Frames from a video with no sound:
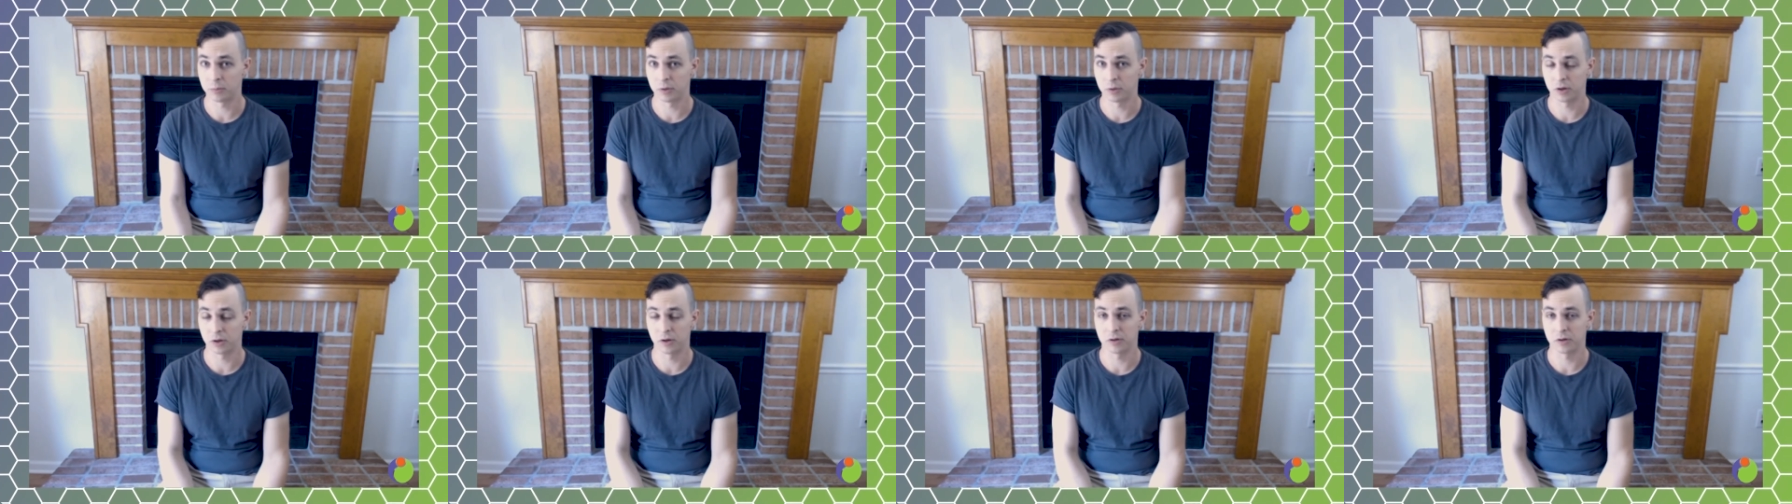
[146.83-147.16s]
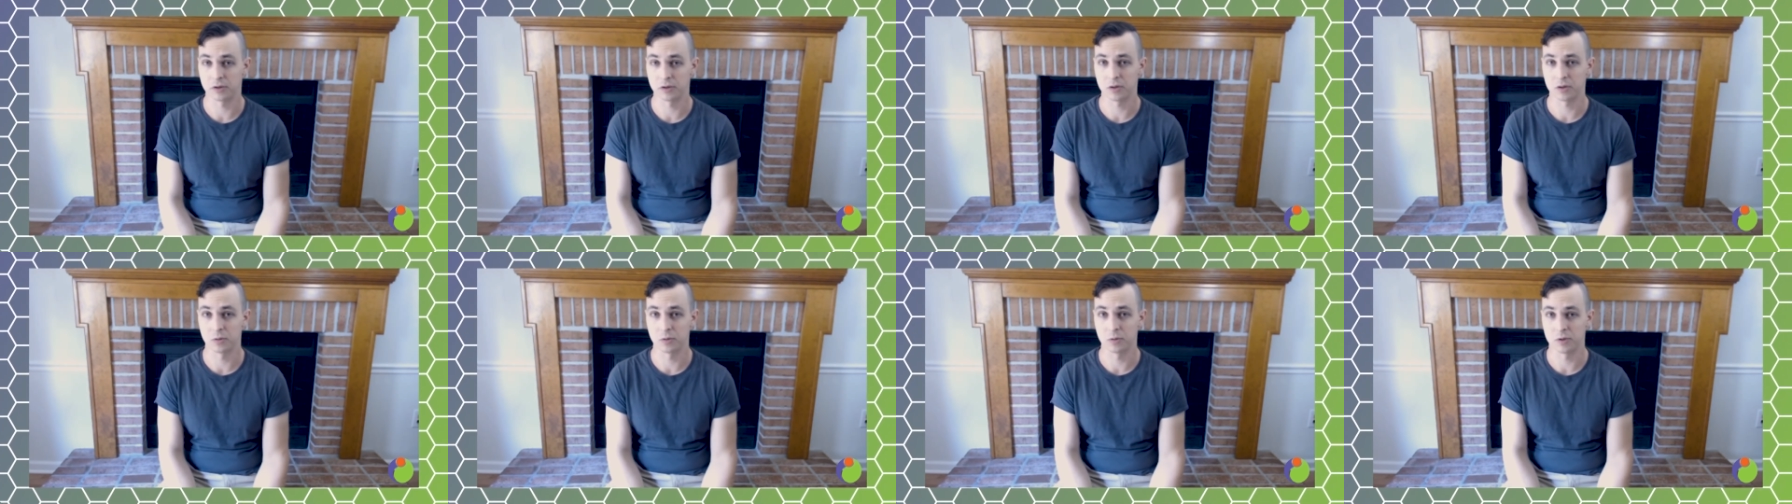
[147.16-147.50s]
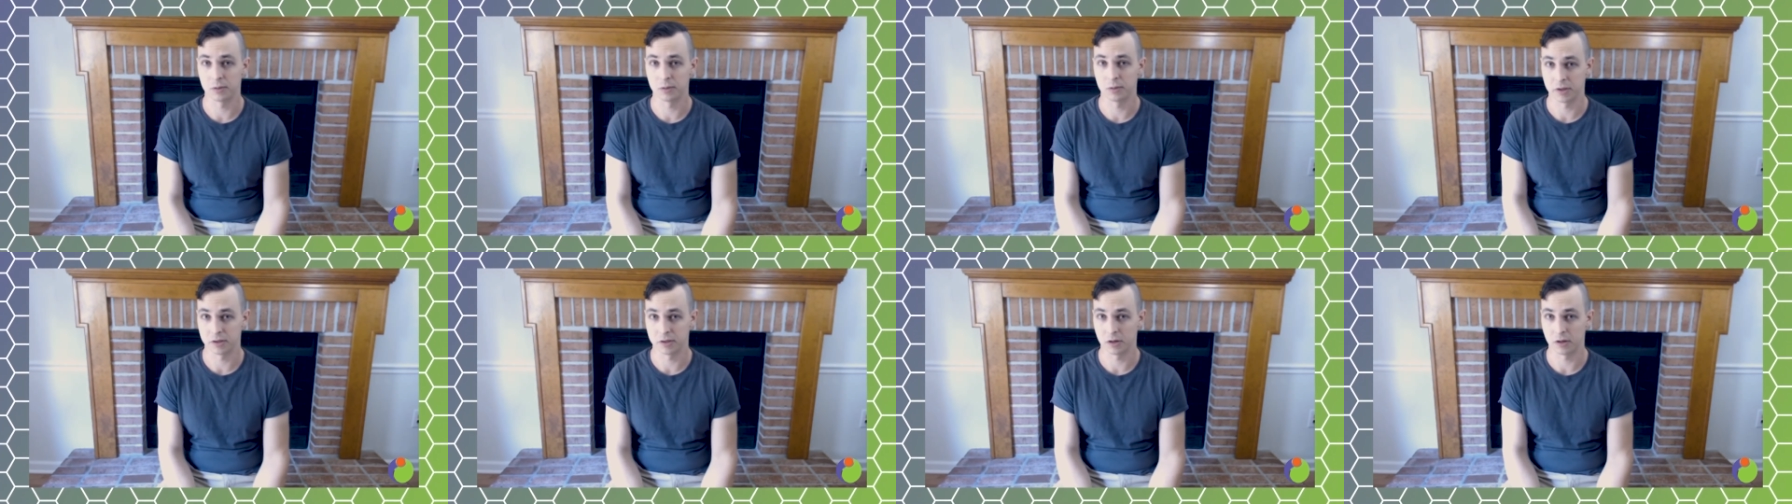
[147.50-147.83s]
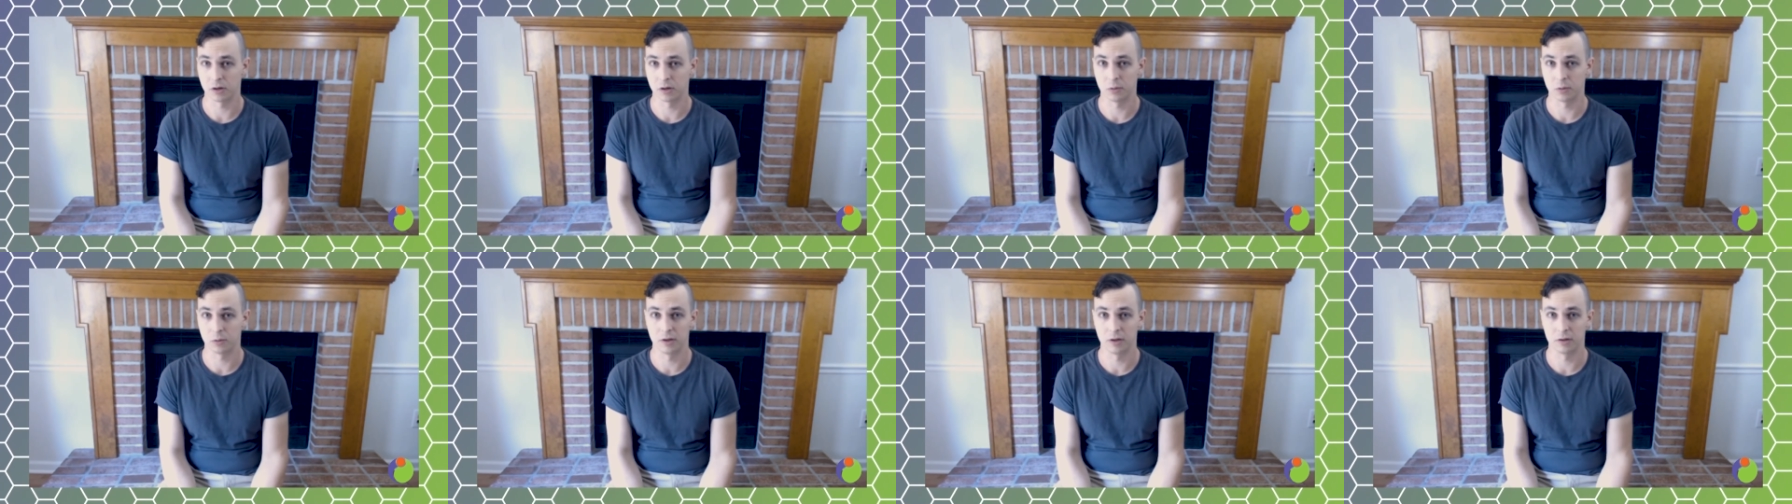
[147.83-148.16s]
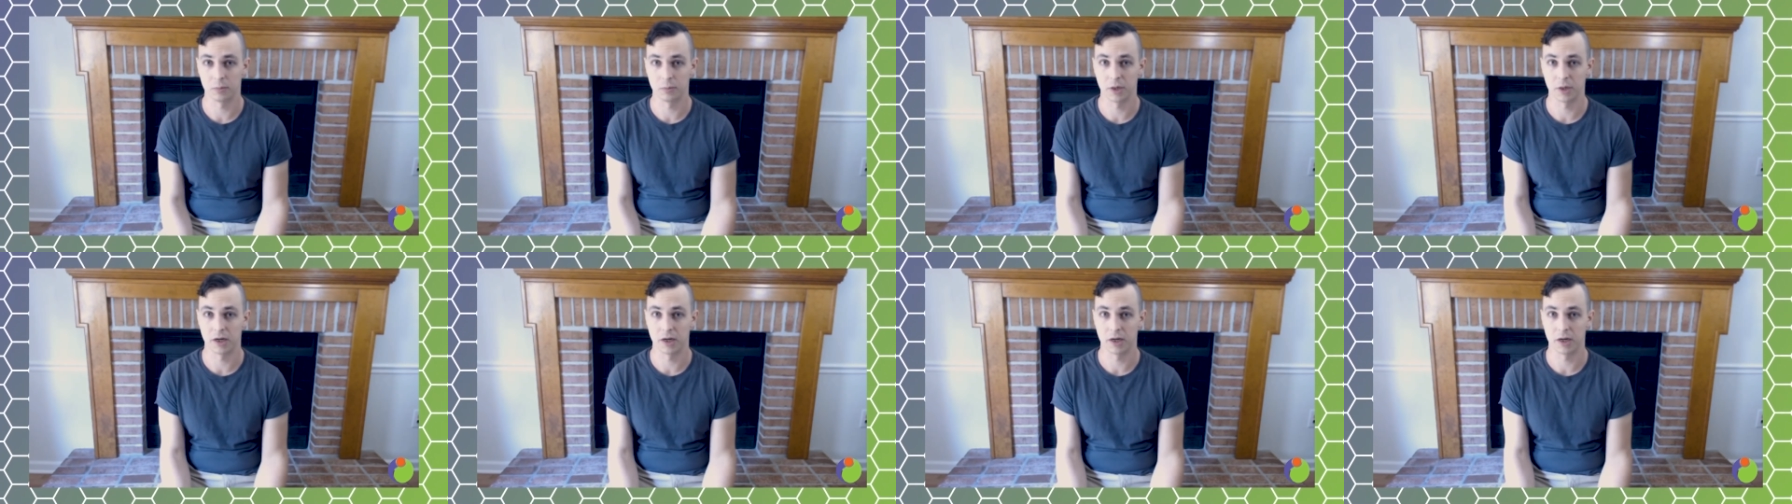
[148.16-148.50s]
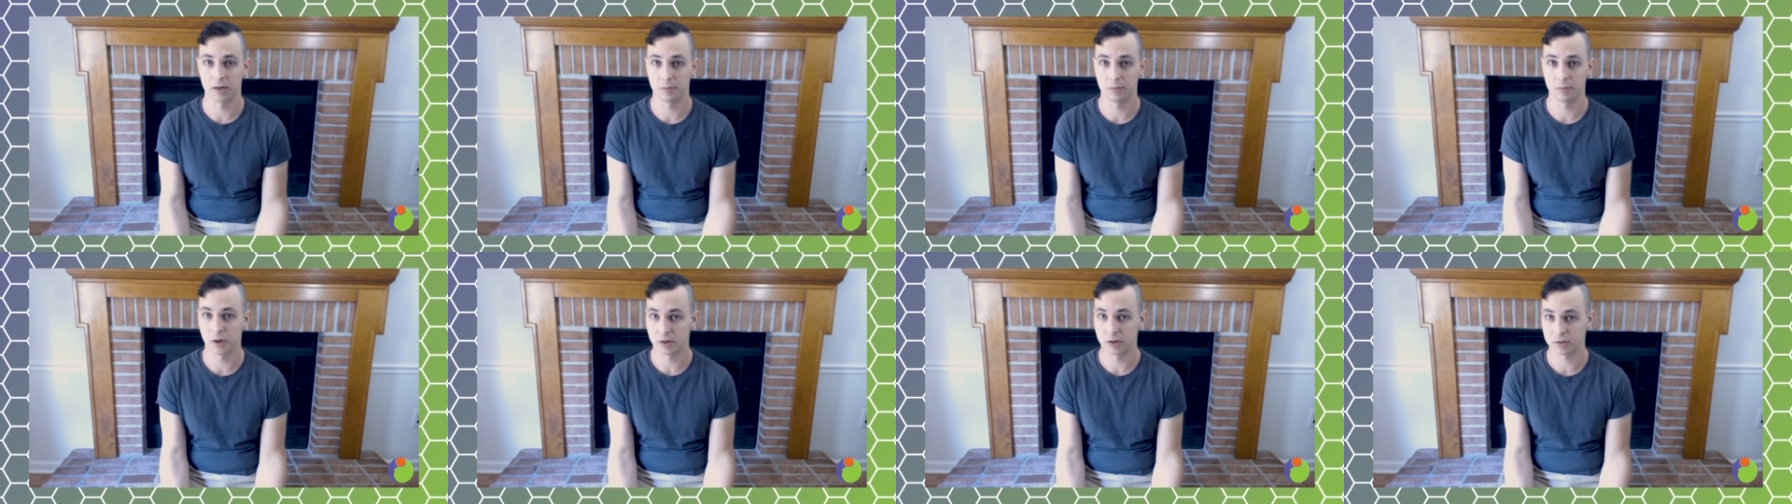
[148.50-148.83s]
but also was able to talk with
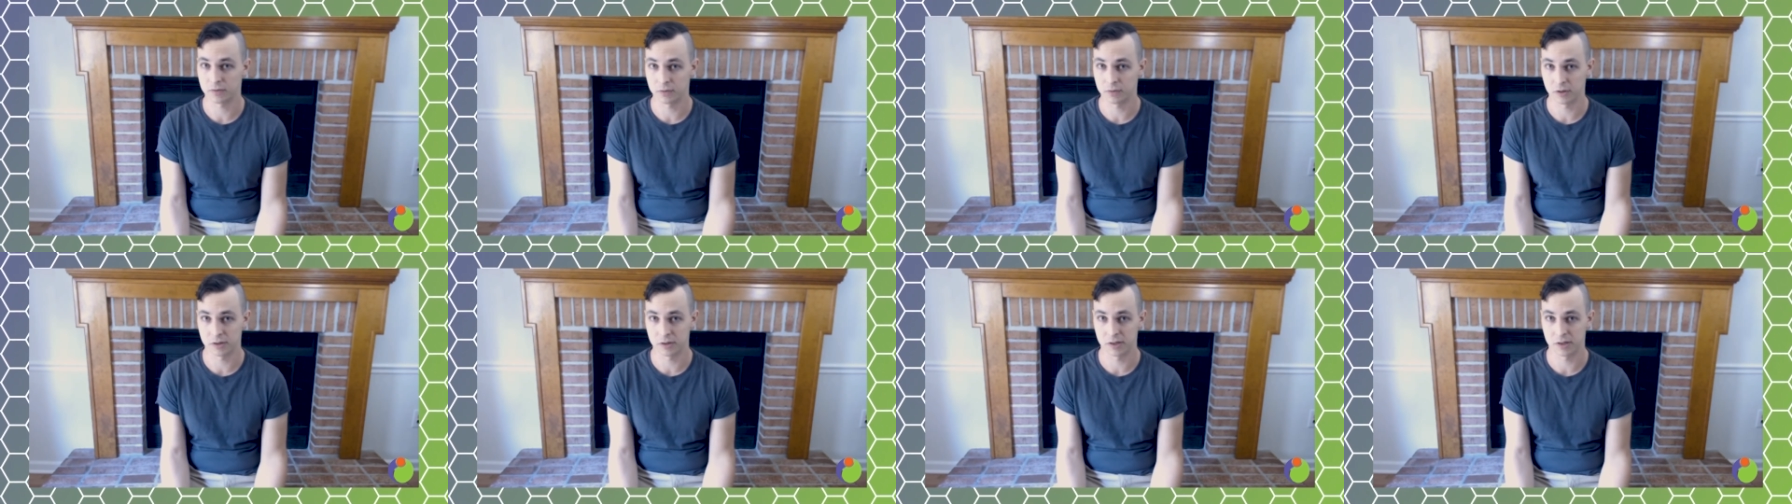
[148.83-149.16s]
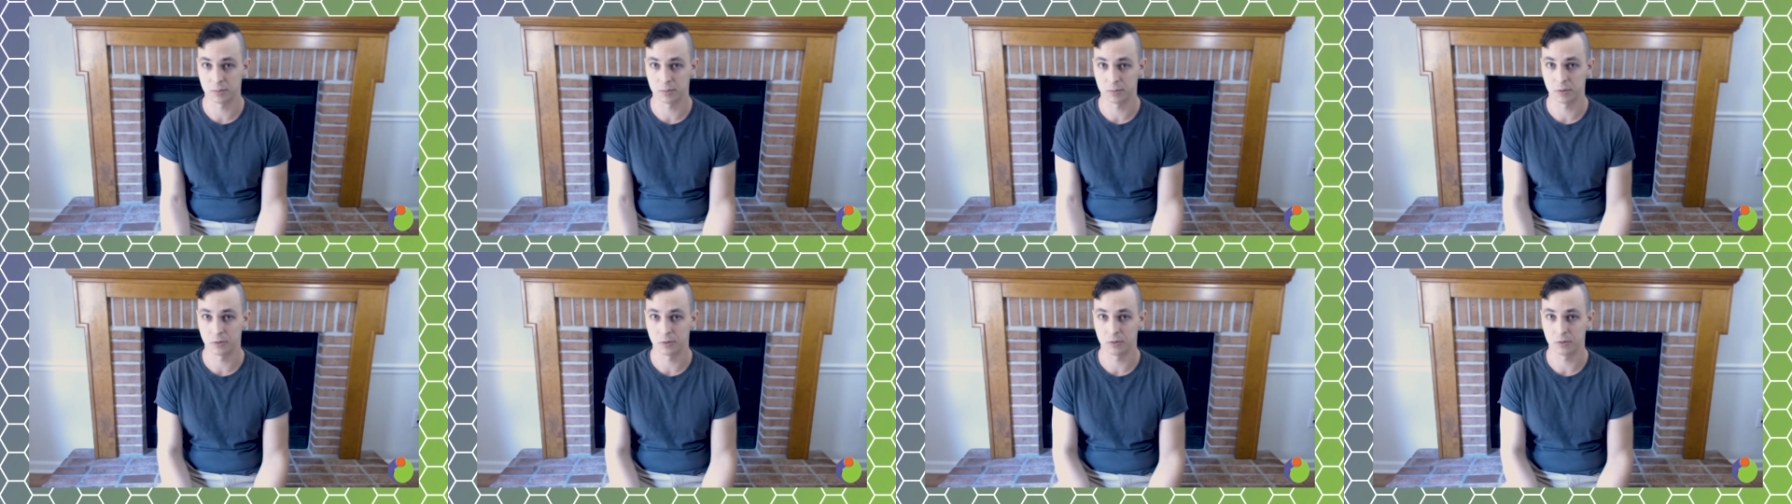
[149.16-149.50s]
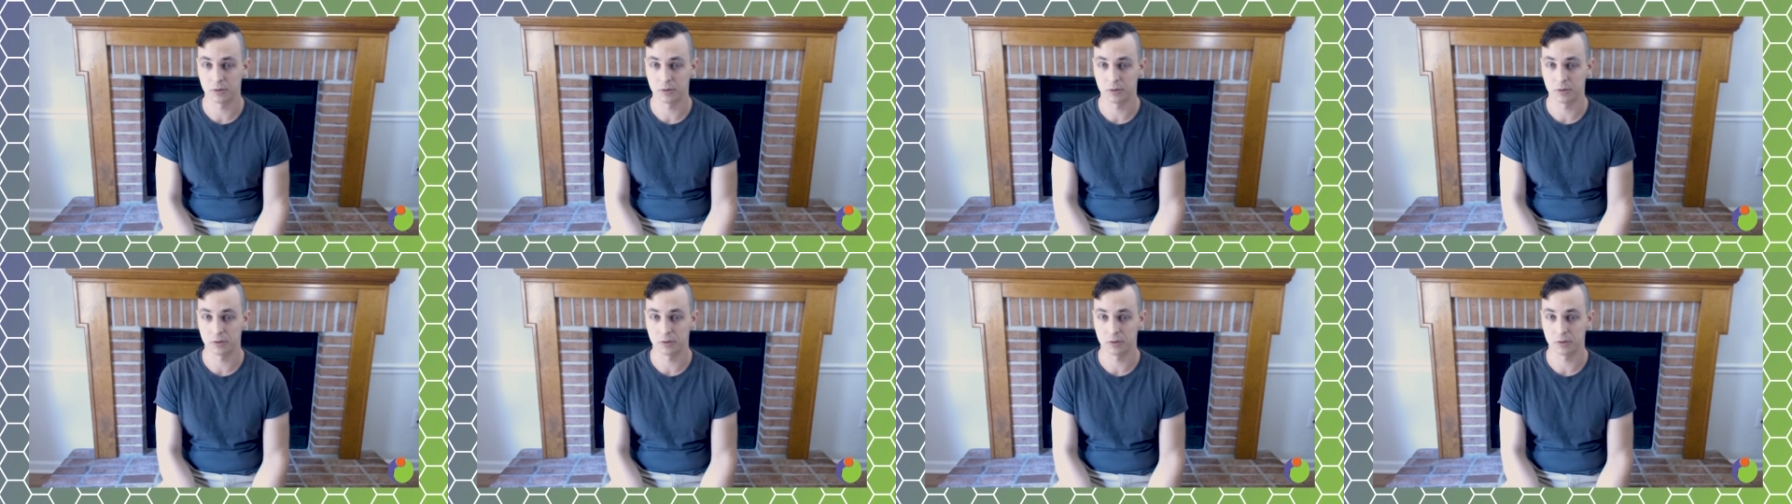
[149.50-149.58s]
my boss, for example.